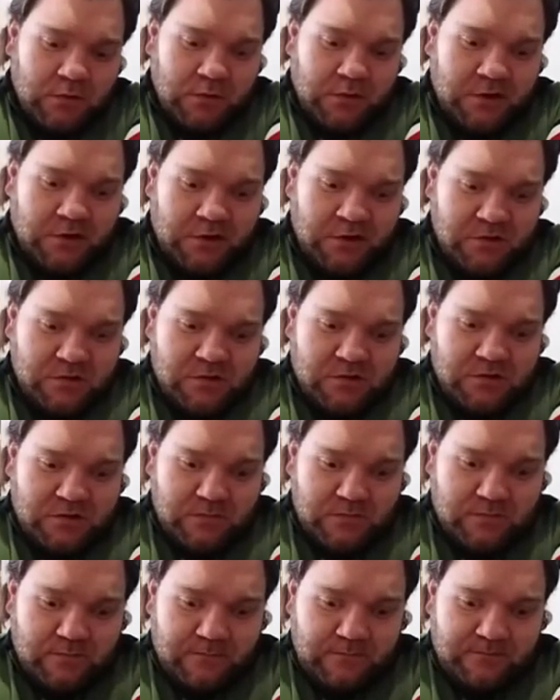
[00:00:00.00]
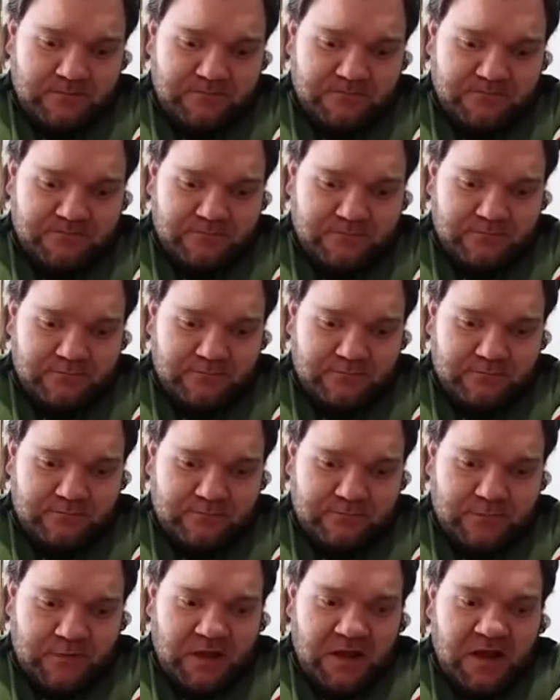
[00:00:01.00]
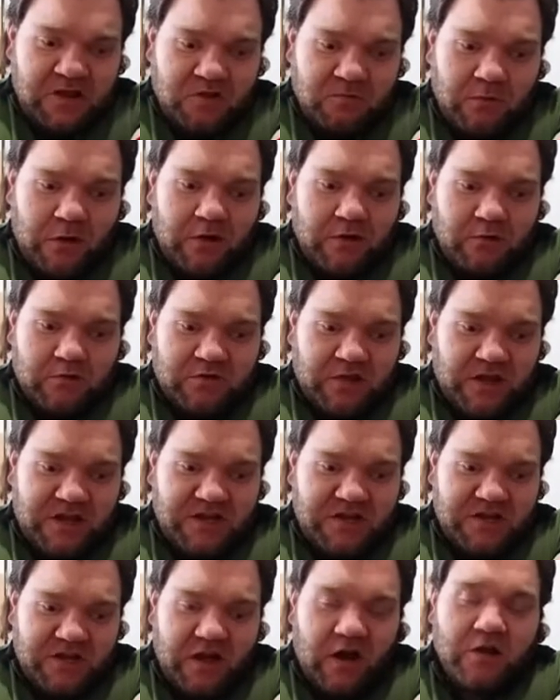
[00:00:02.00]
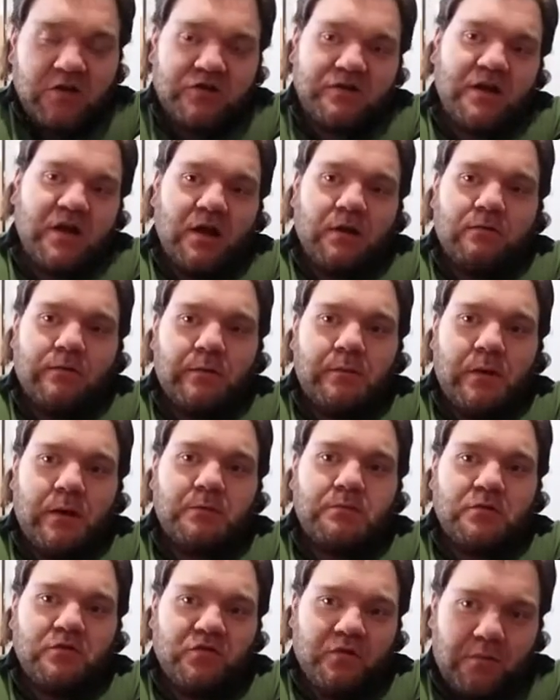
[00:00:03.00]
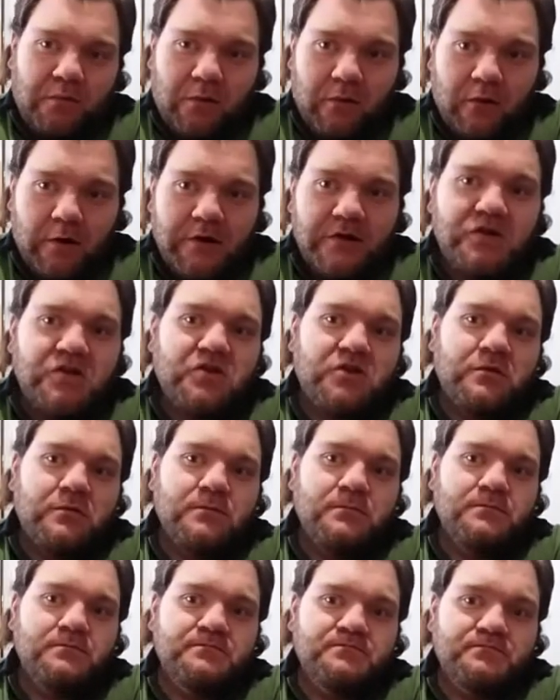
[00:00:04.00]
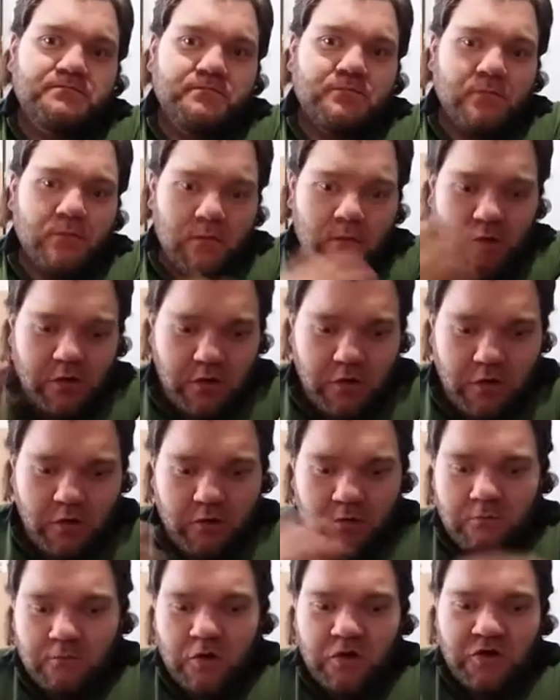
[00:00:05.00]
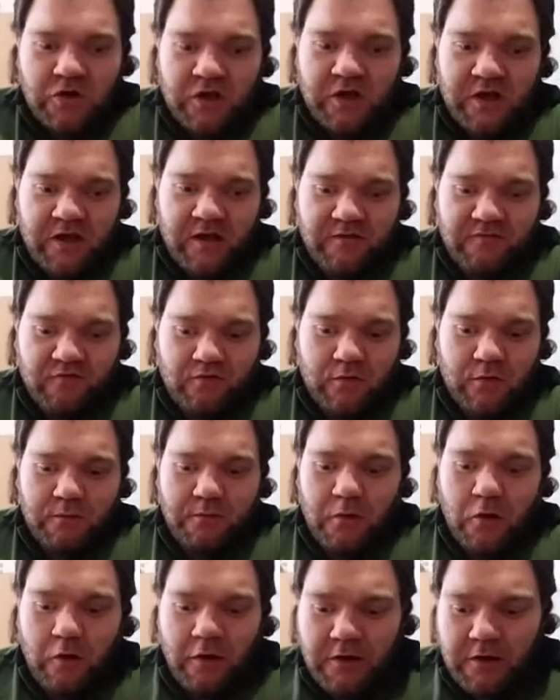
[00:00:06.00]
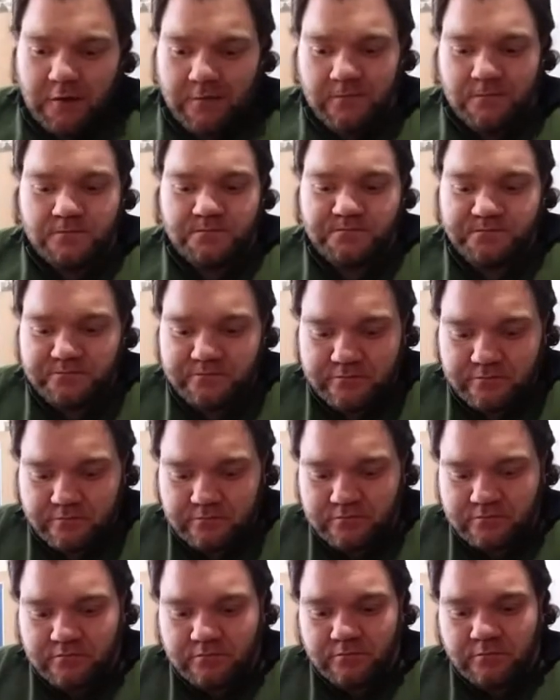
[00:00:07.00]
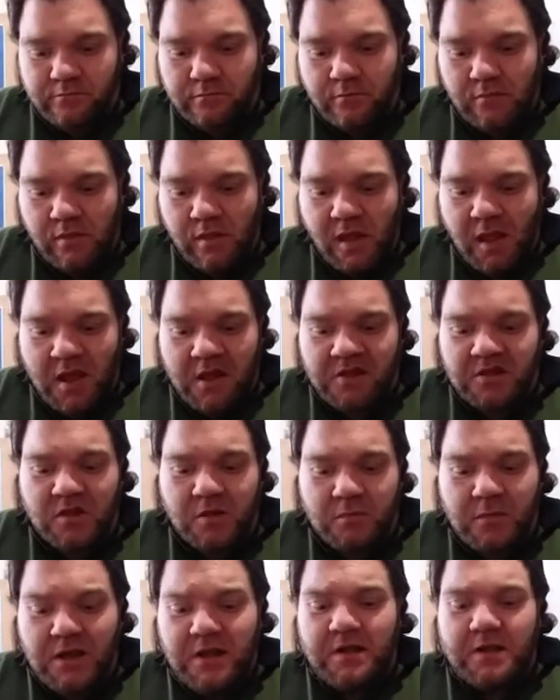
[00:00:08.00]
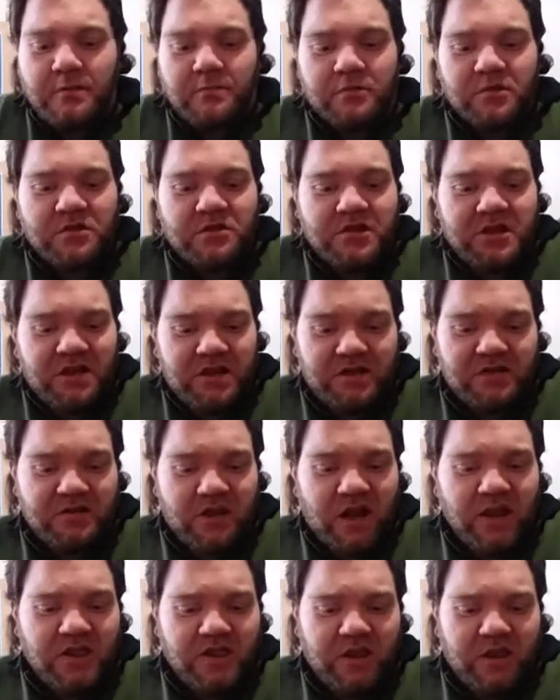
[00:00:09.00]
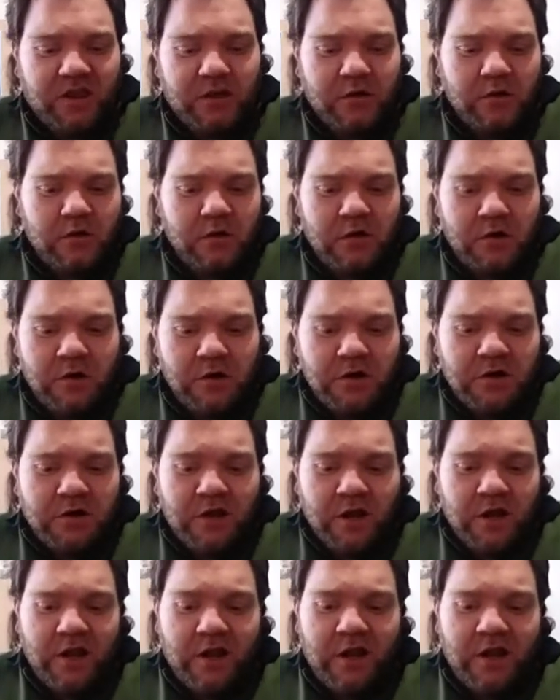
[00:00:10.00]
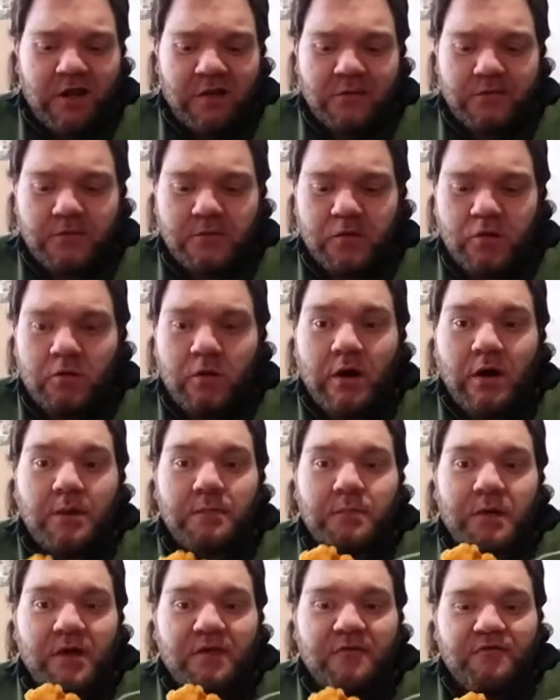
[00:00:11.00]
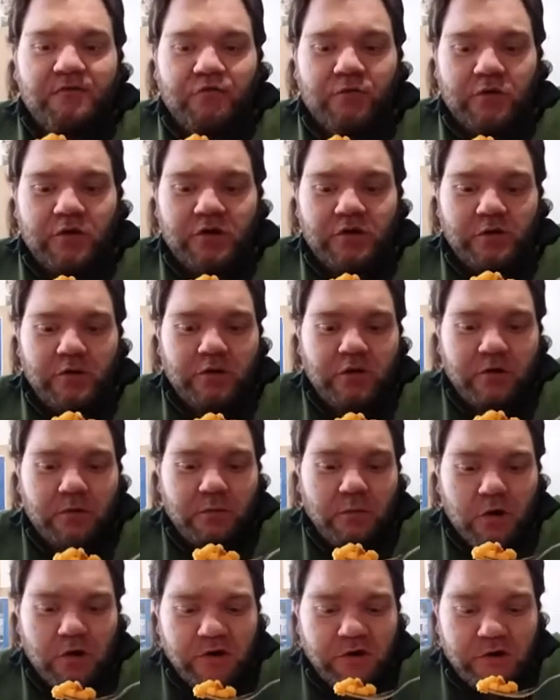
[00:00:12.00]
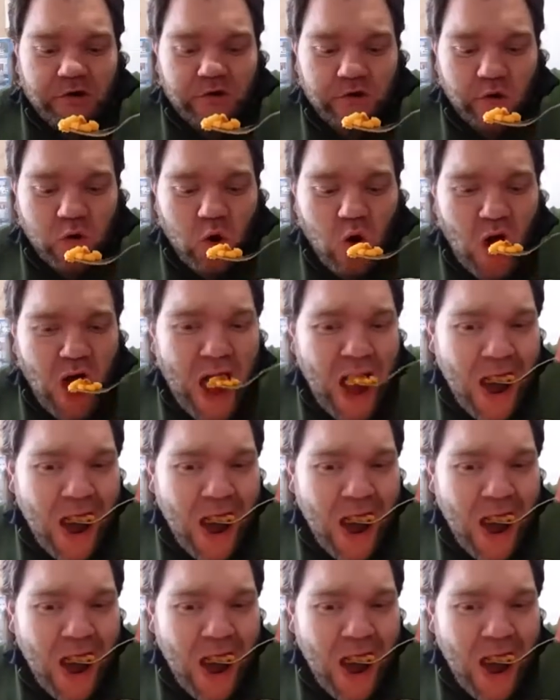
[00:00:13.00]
it's it's one of those things you also gotta remember the price, what you get for a buck, and and to me with these, I think you're getting quite a bit for your, your monies, you know.